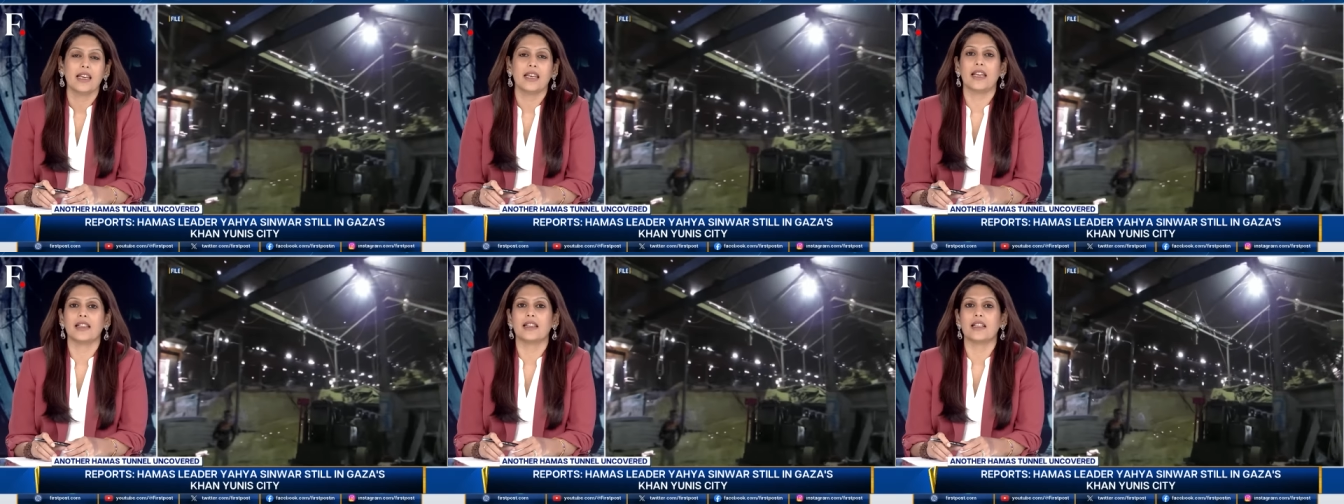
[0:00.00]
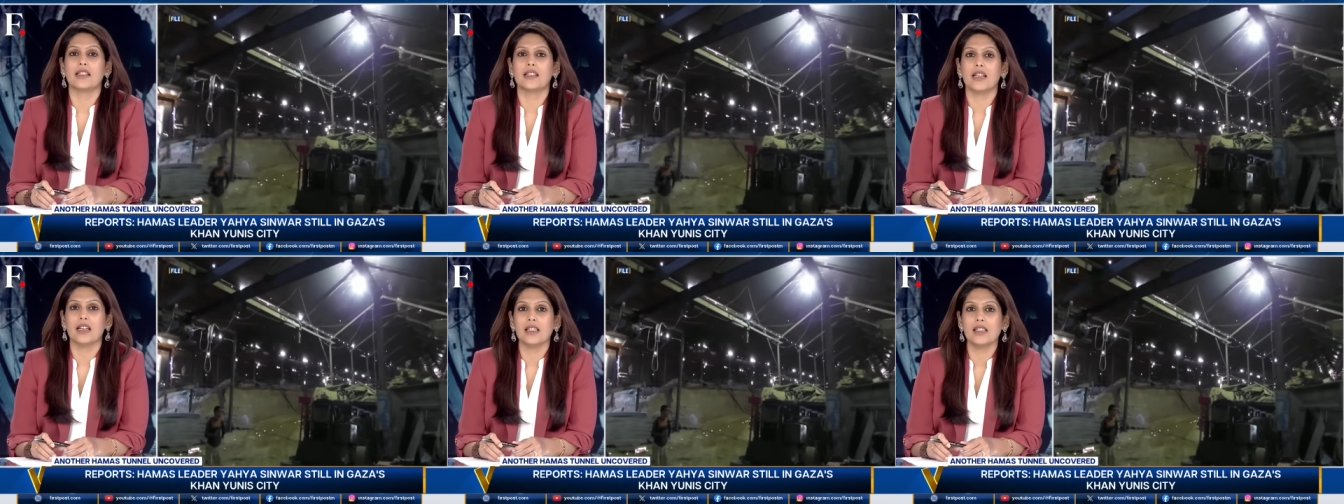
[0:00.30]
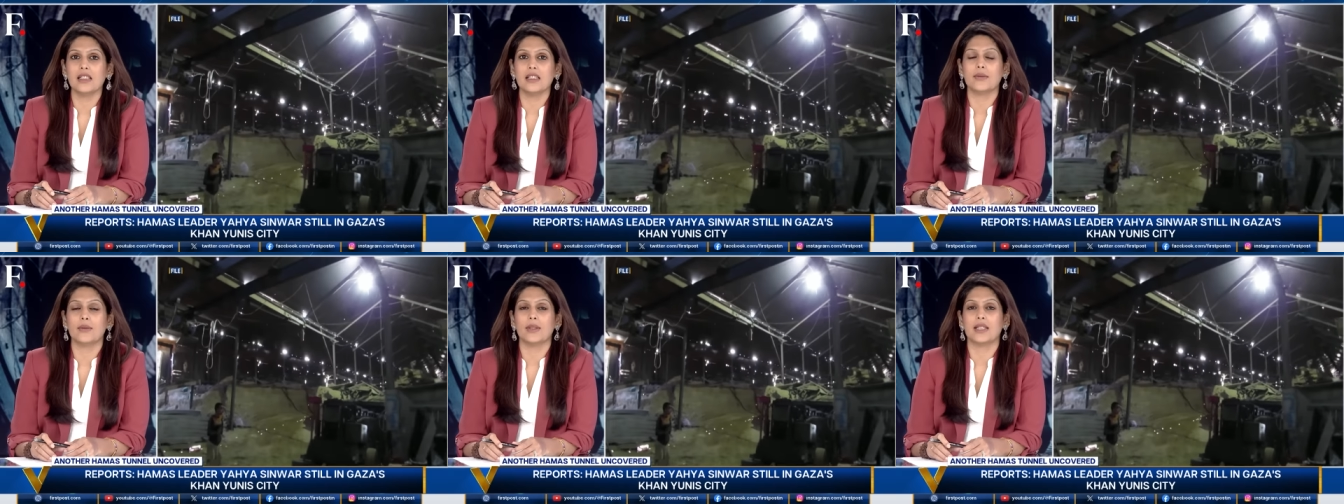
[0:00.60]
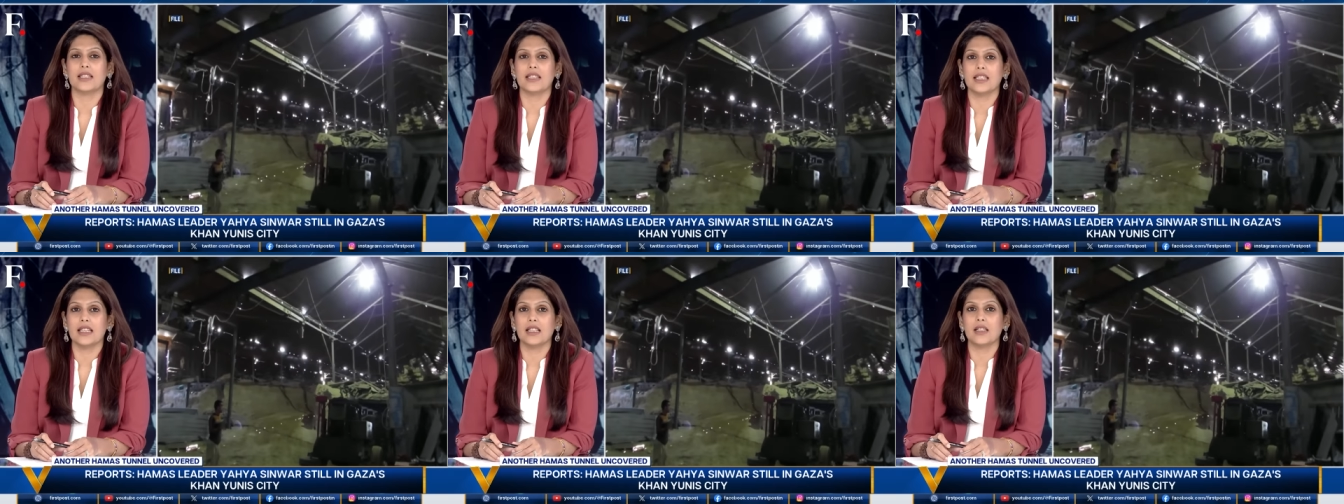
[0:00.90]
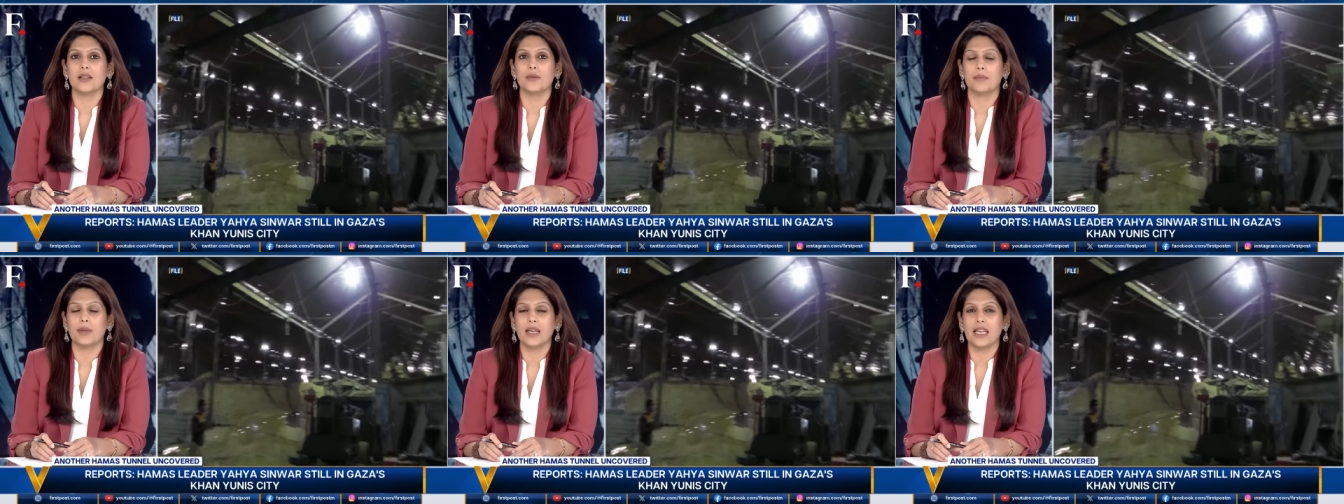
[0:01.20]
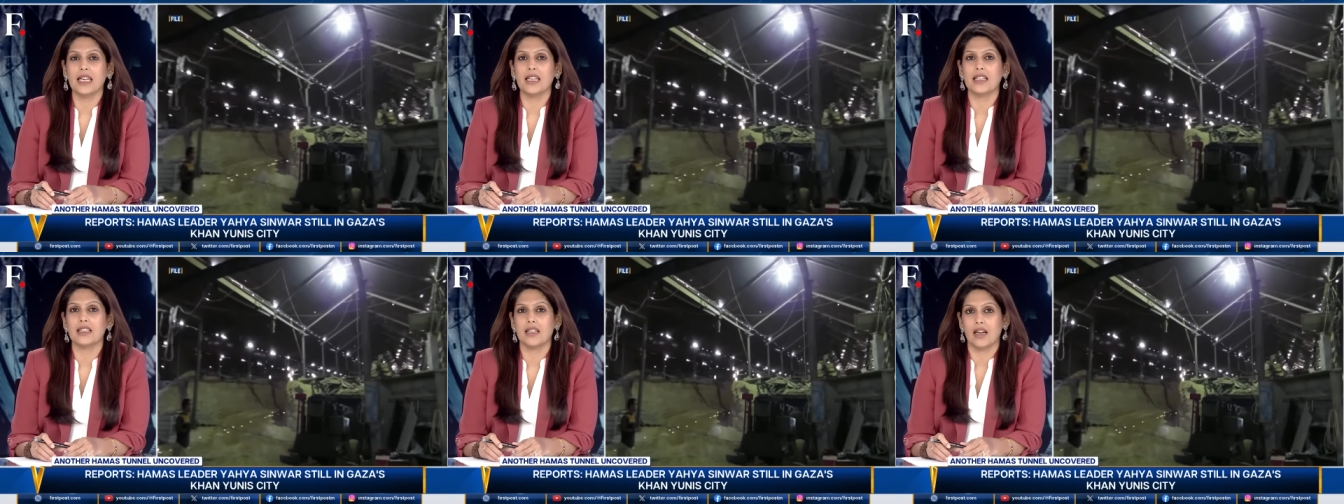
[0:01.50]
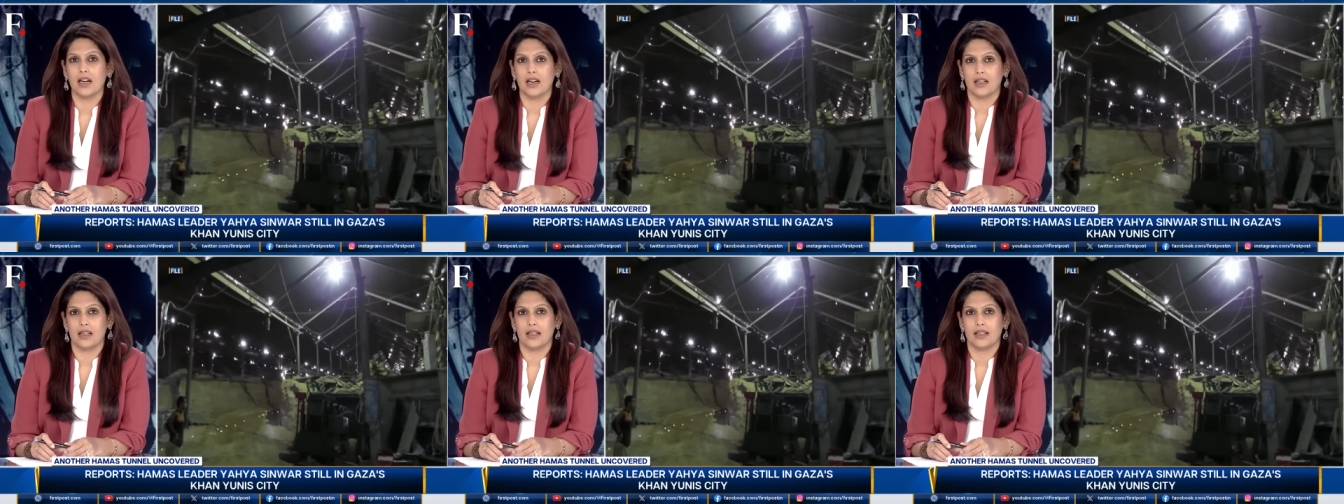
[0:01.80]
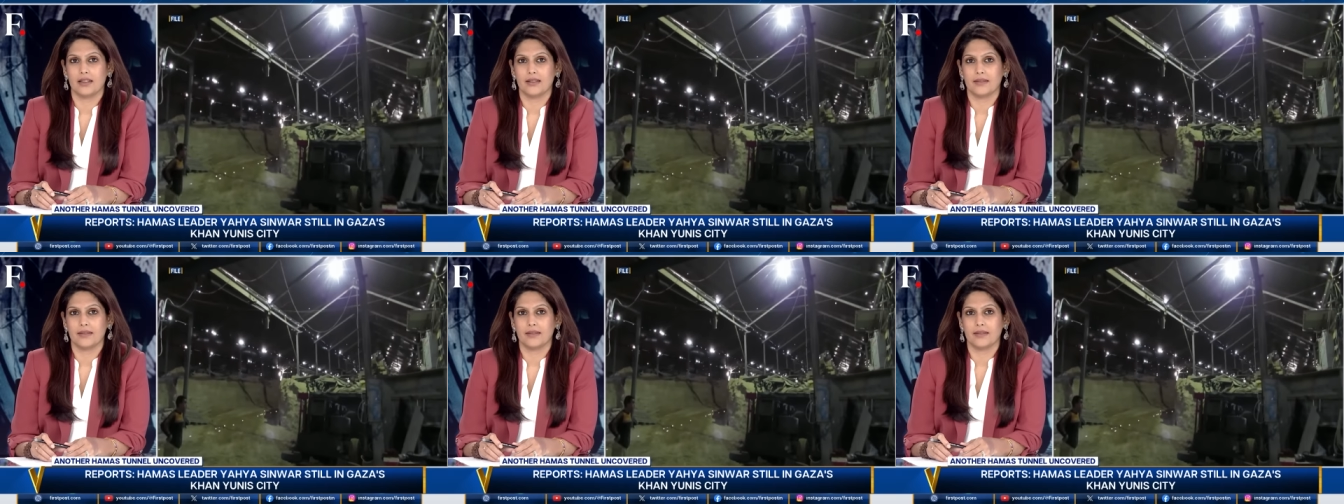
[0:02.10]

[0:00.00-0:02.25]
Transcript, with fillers: yet the tunnels were still being dug.